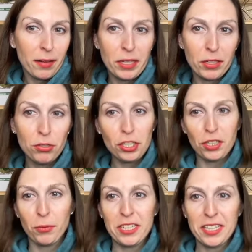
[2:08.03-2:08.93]
I mean,
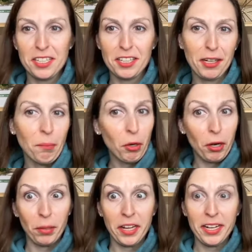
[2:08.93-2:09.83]
usually we tend to think
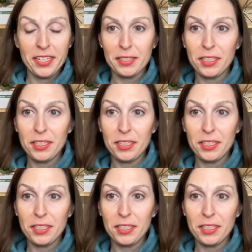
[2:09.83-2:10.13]
more blades